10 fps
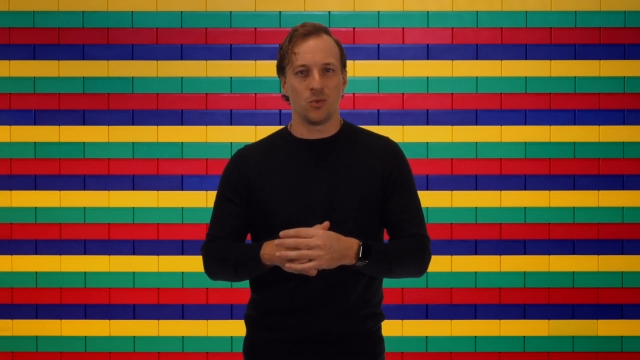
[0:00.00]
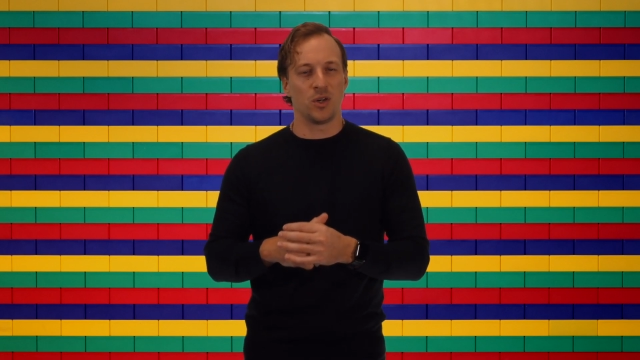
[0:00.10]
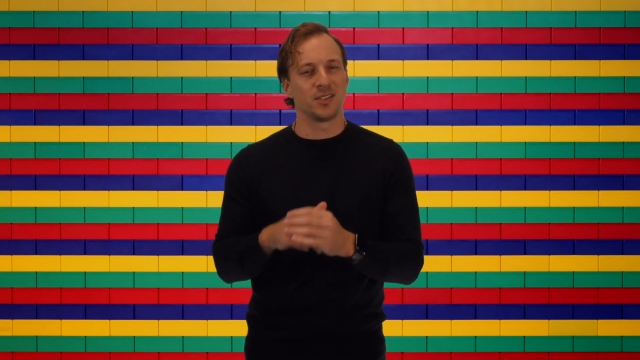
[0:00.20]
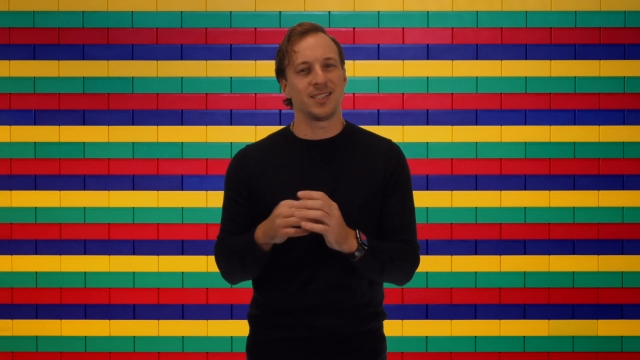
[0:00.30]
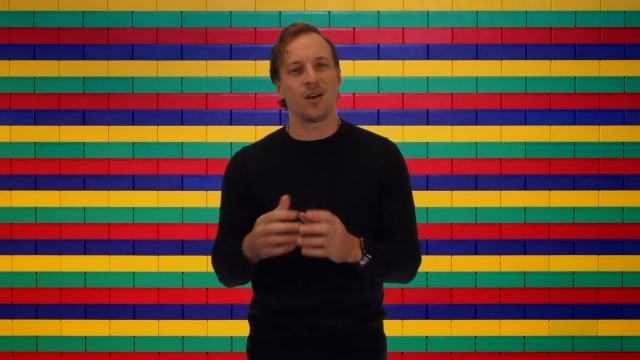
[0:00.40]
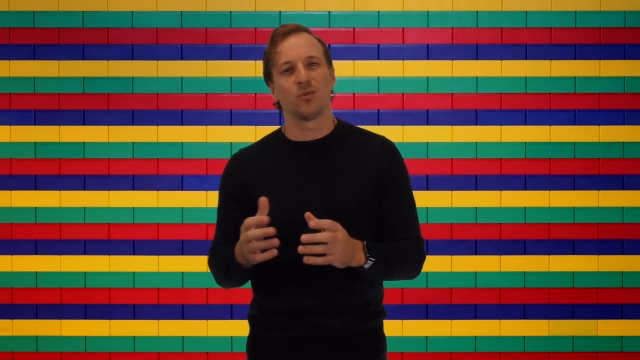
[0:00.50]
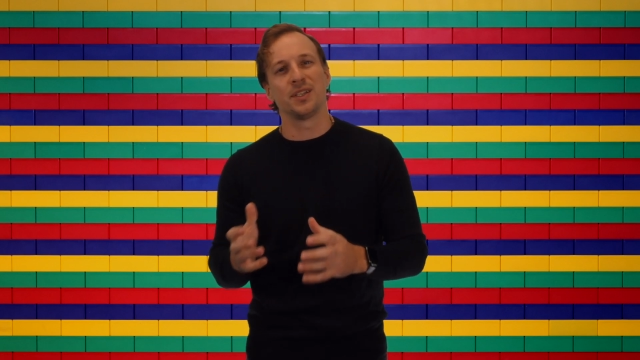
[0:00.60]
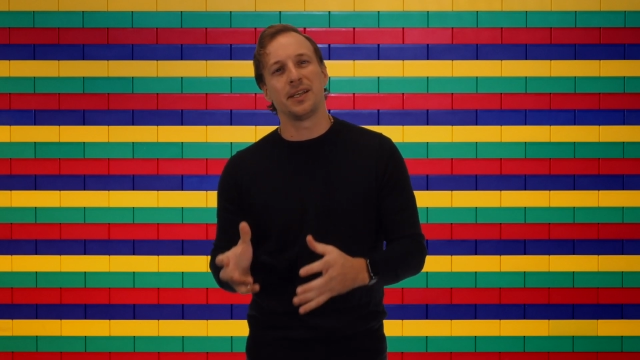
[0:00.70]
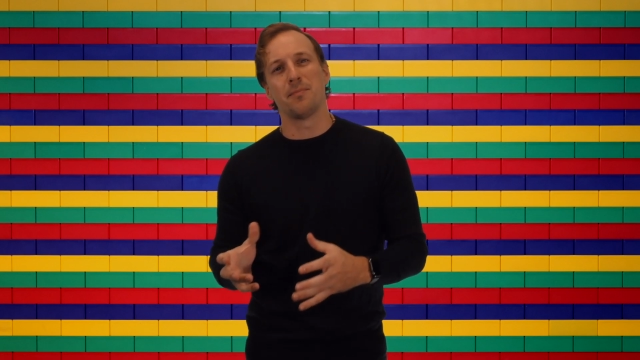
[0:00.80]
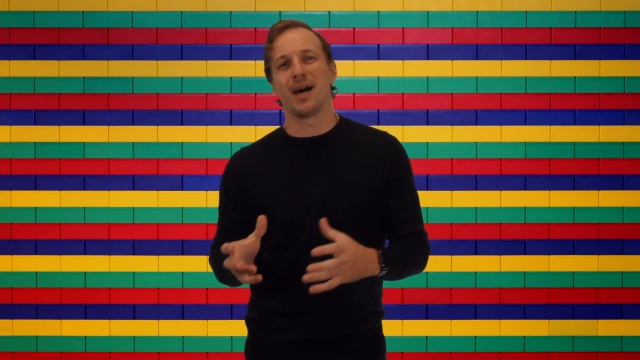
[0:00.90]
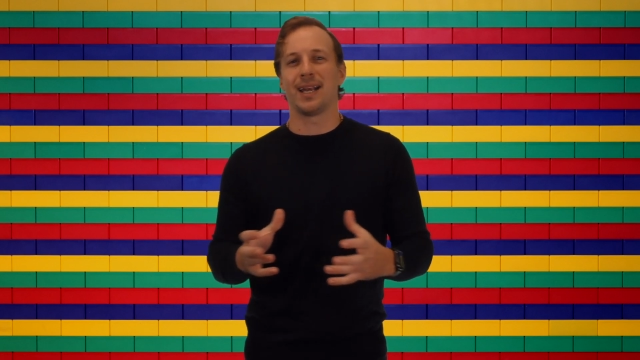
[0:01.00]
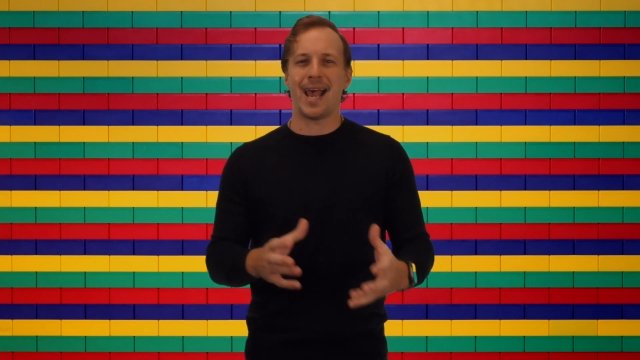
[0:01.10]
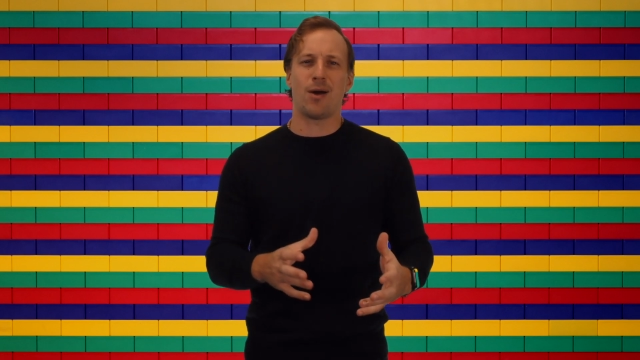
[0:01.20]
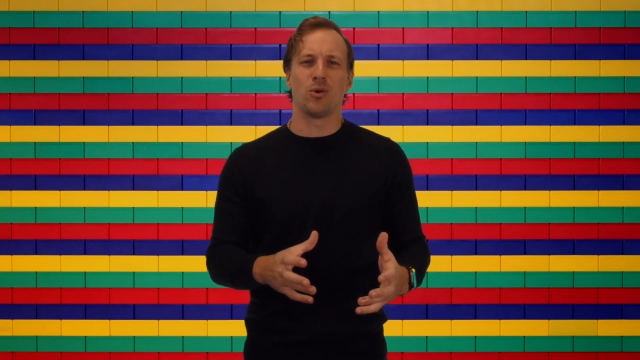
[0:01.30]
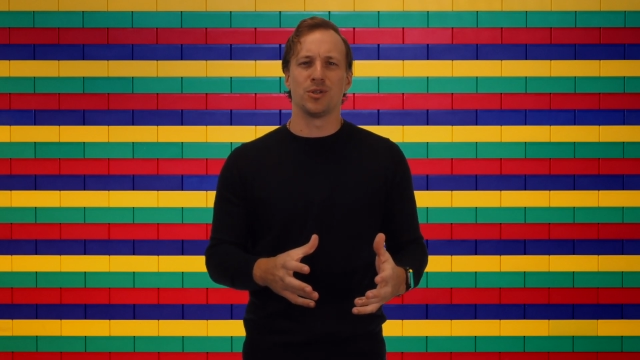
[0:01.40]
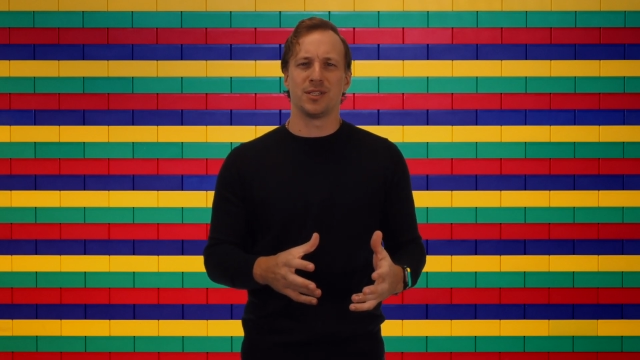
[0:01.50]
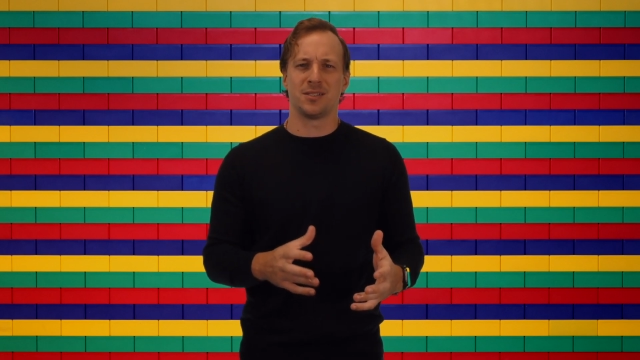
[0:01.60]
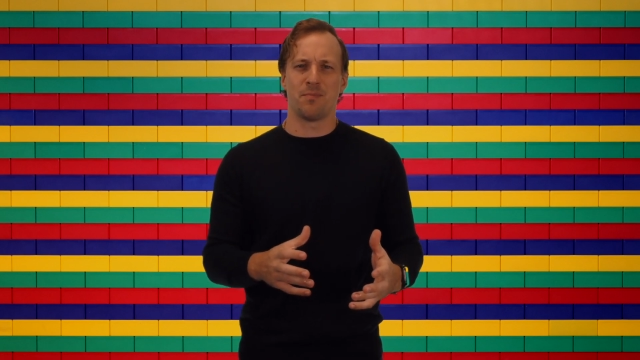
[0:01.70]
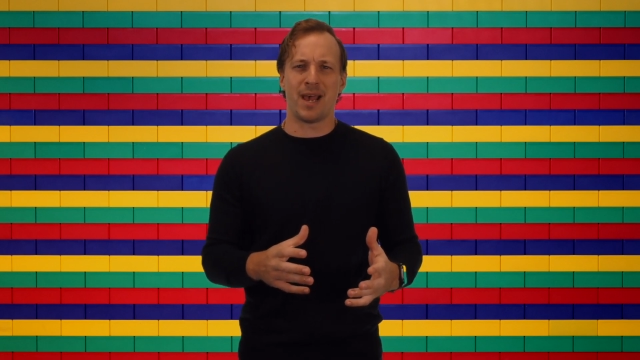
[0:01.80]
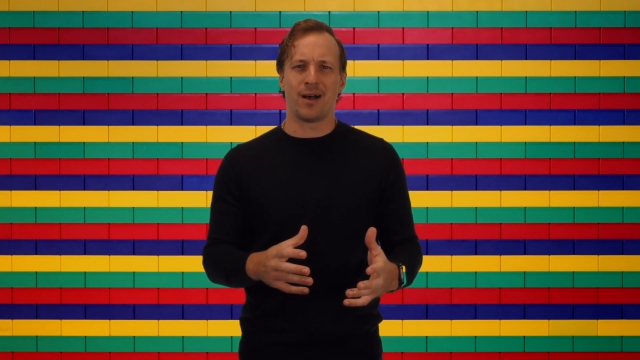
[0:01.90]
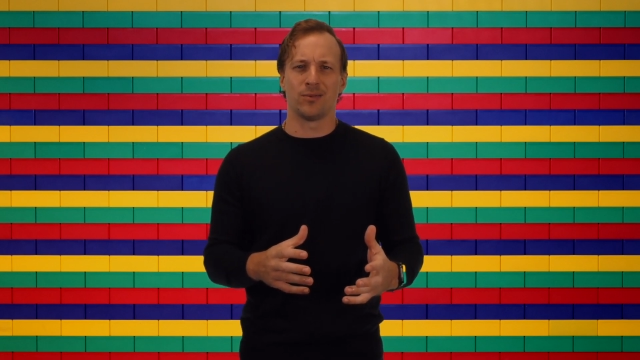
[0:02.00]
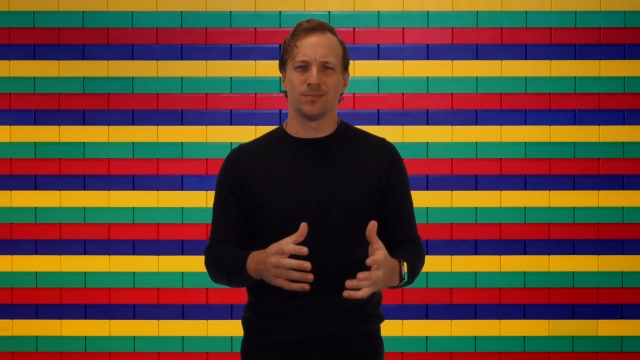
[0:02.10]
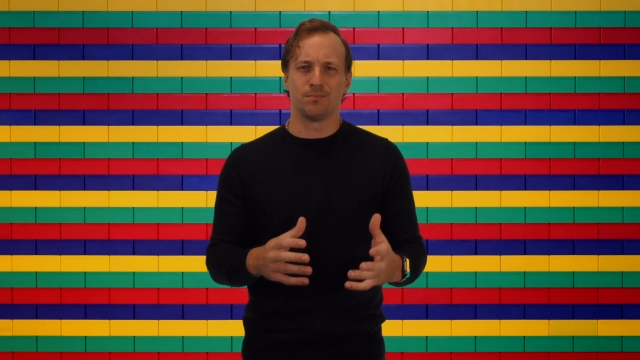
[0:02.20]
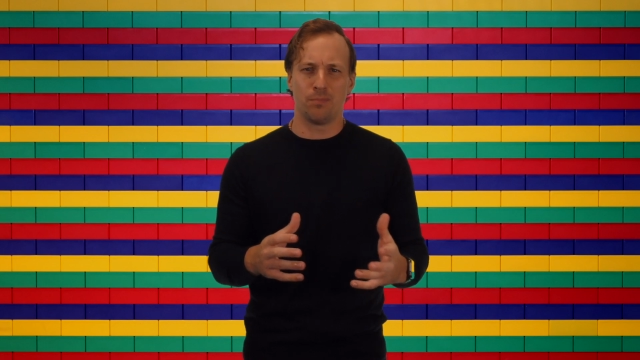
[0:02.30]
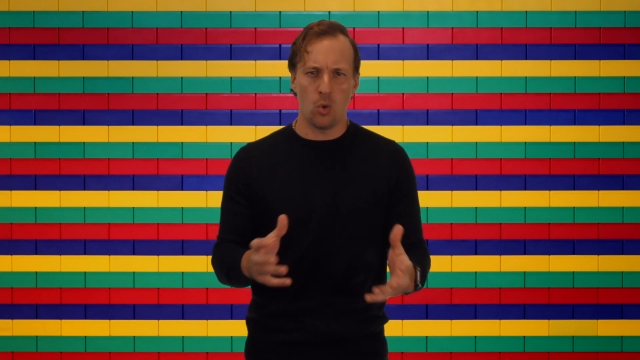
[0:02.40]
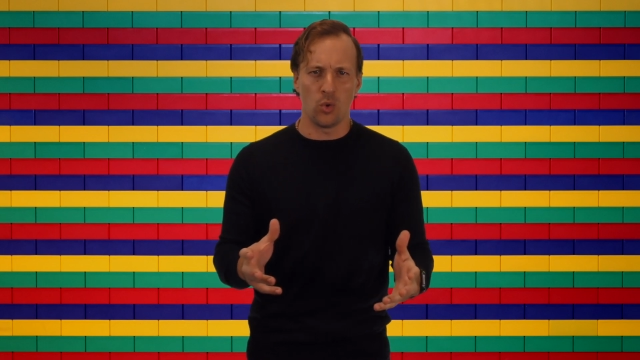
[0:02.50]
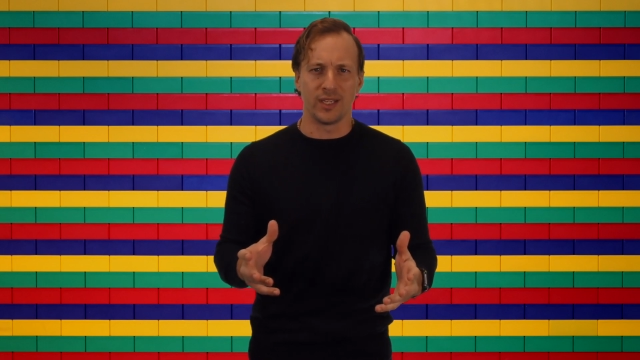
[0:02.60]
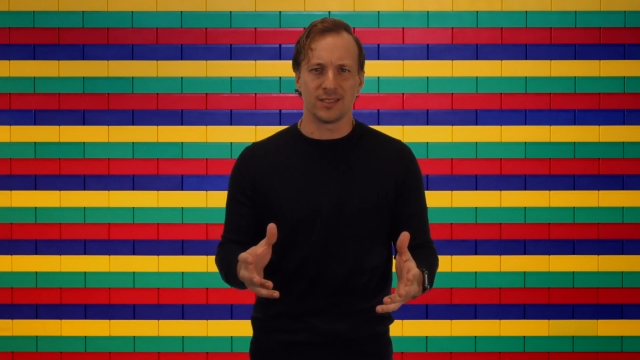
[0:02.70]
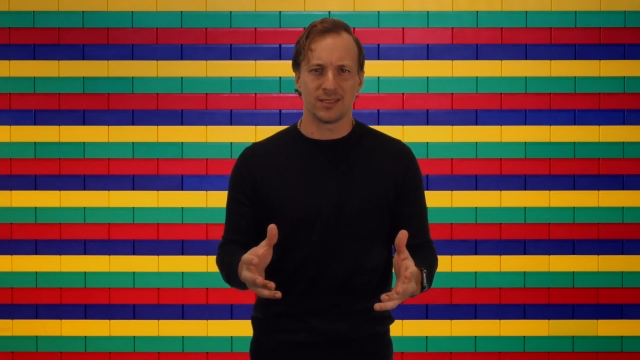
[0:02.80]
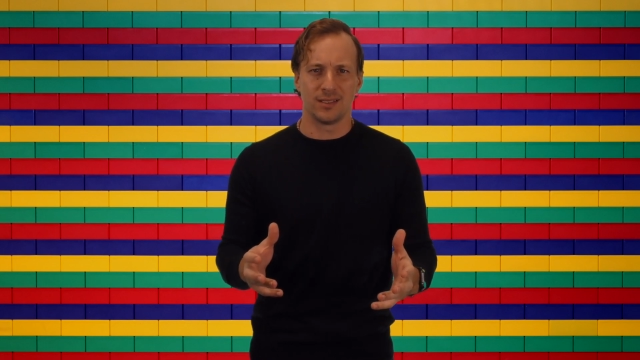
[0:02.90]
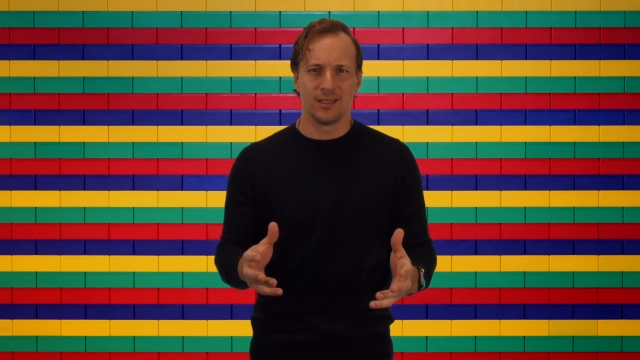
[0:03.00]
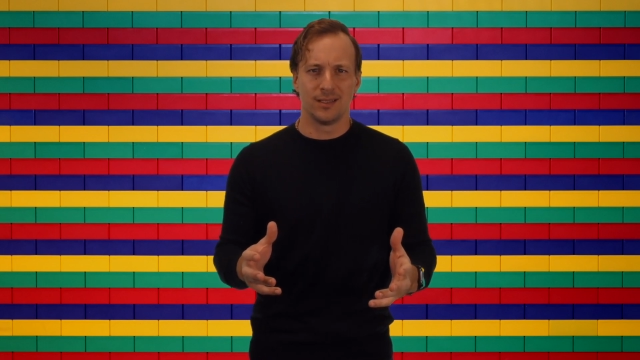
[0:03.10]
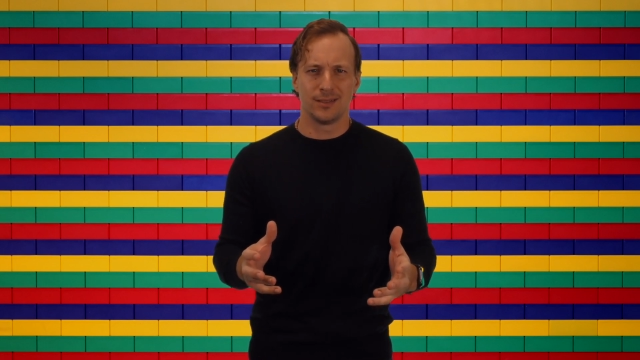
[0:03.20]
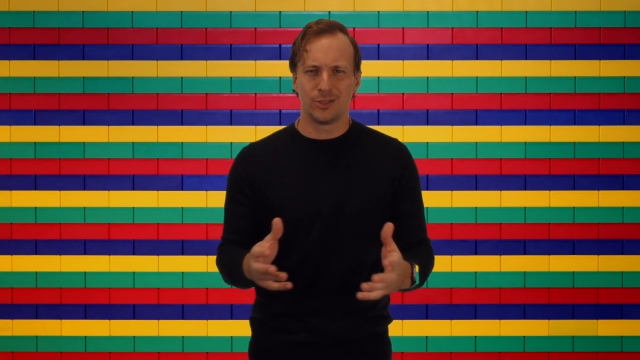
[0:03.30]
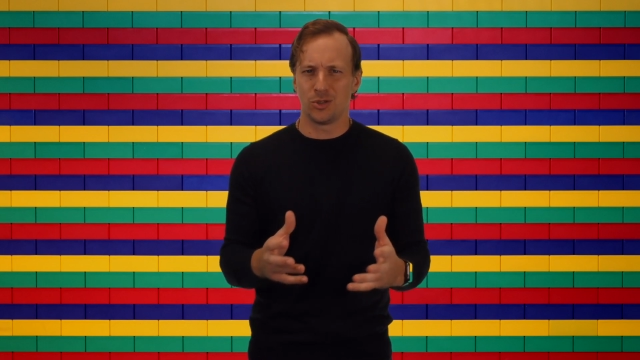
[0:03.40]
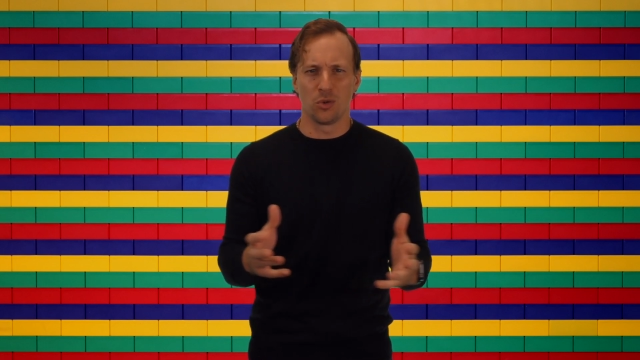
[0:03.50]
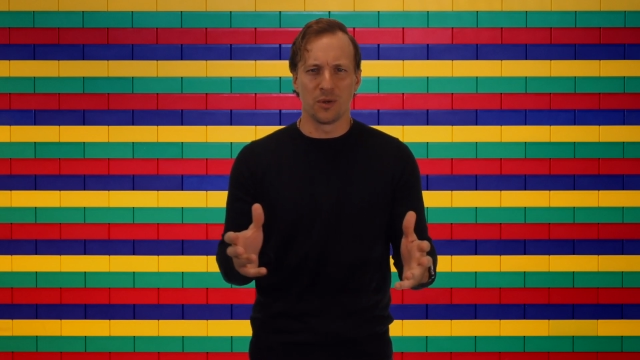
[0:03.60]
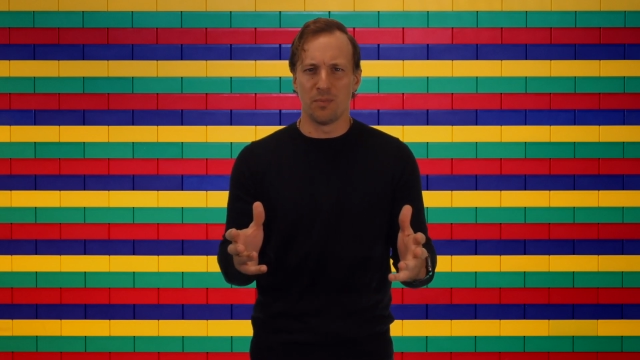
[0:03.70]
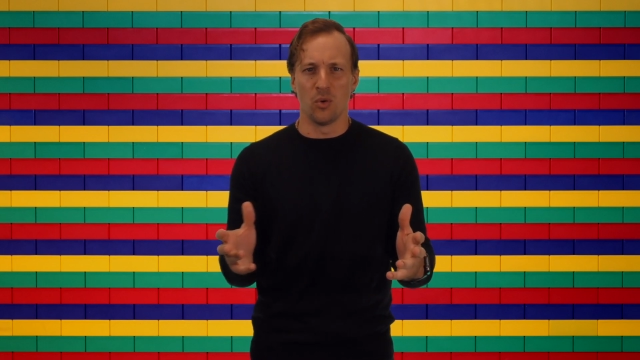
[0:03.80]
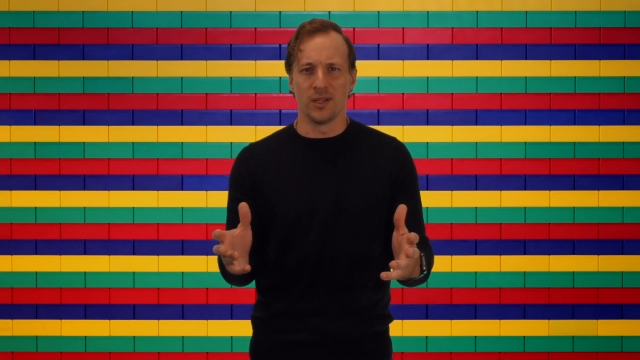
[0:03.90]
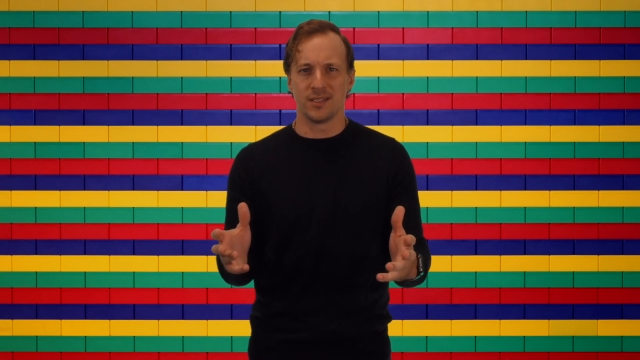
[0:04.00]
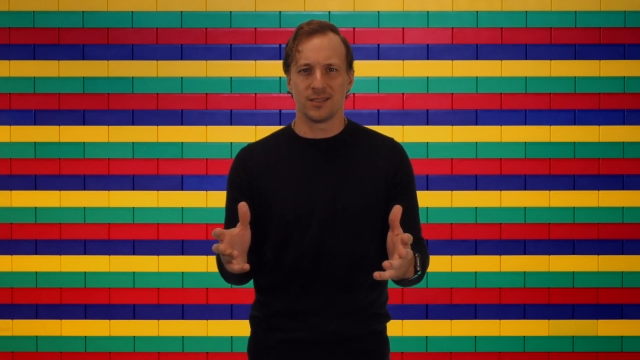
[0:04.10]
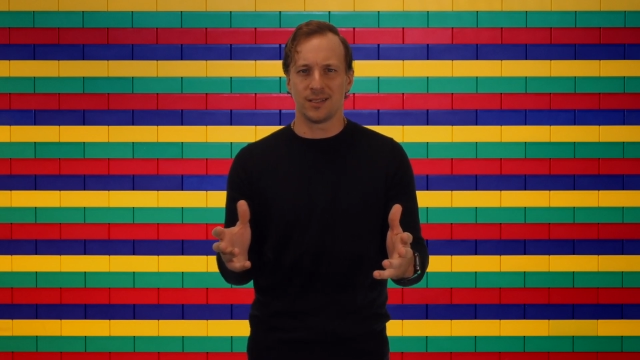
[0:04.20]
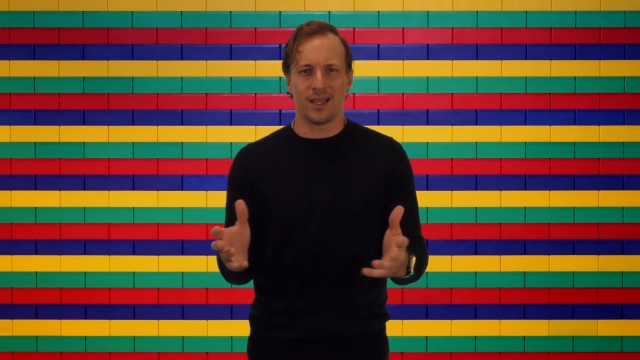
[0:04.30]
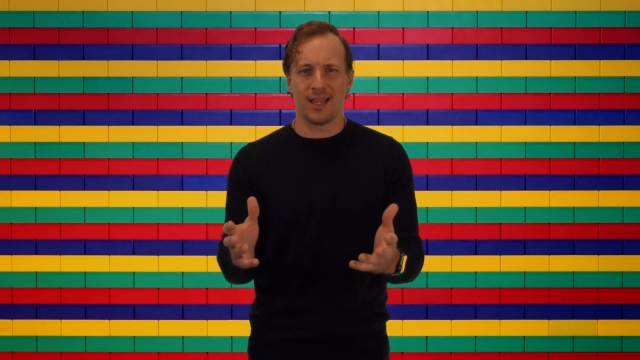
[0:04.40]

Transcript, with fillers: well, it's not really about hours, it's about points story points